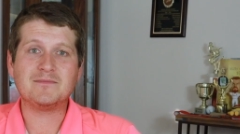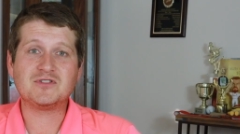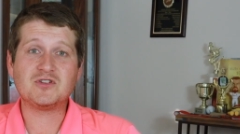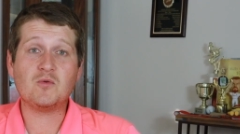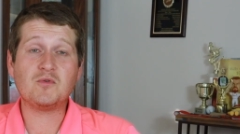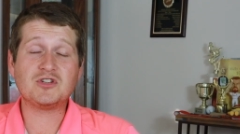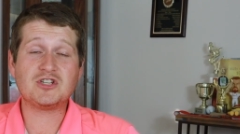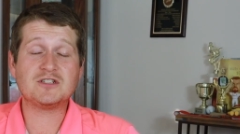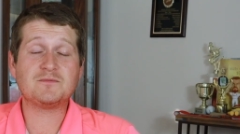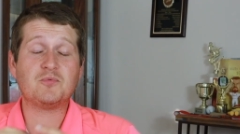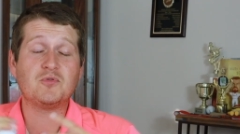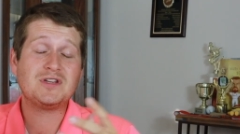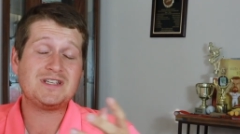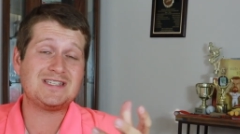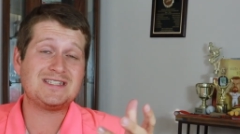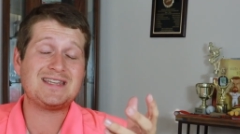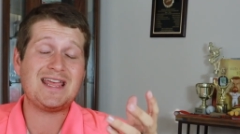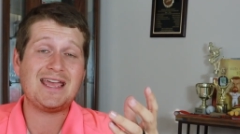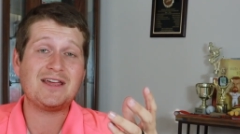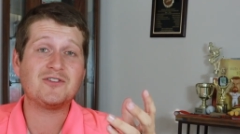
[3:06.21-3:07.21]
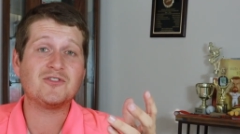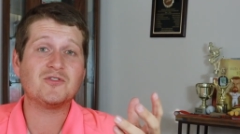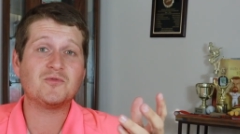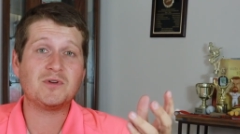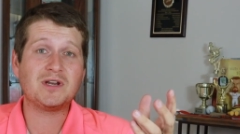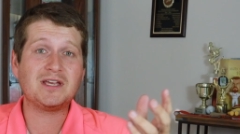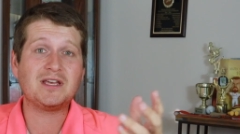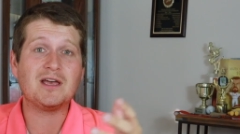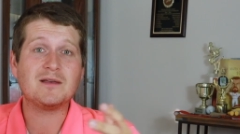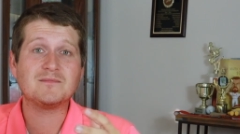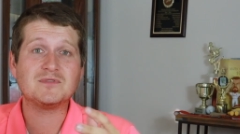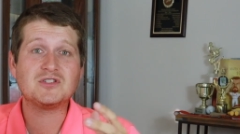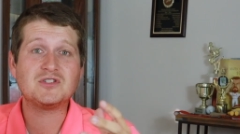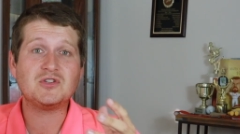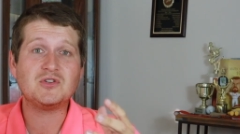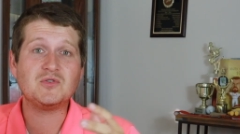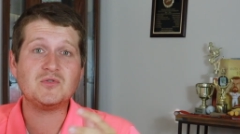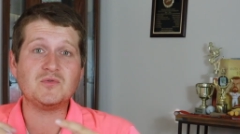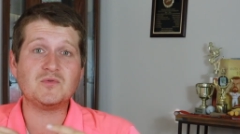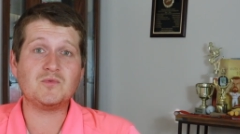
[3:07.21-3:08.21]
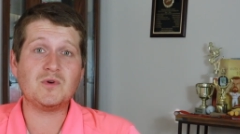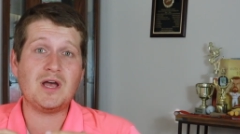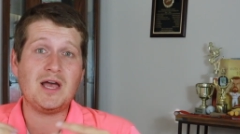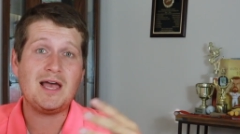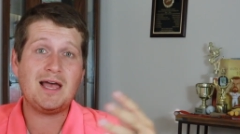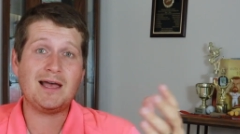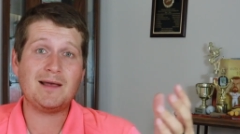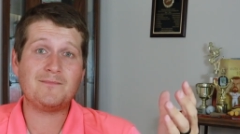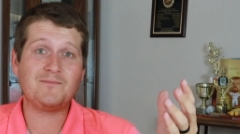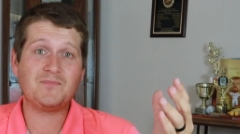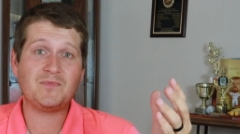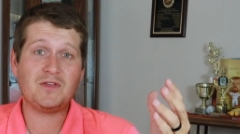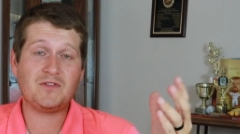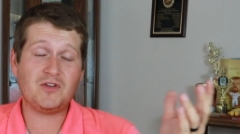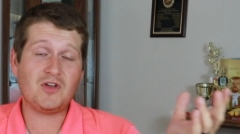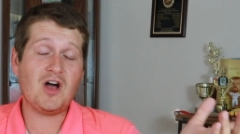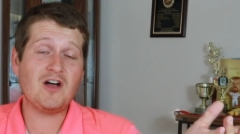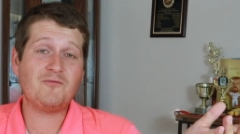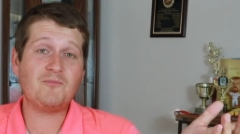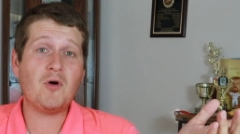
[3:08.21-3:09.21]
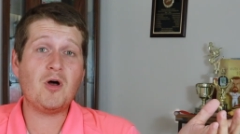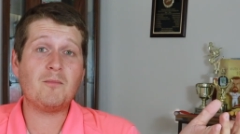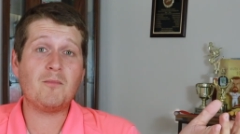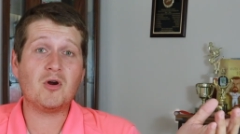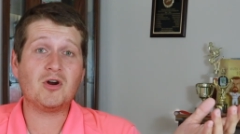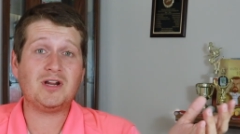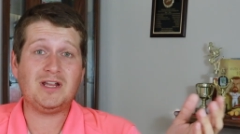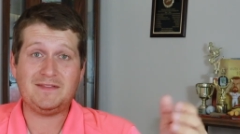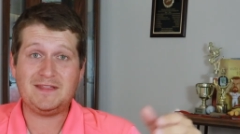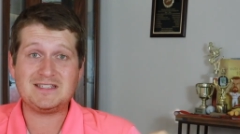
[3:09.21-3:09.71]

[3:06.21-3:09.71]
so which is pretty standard when it comes to um, the golf ball market.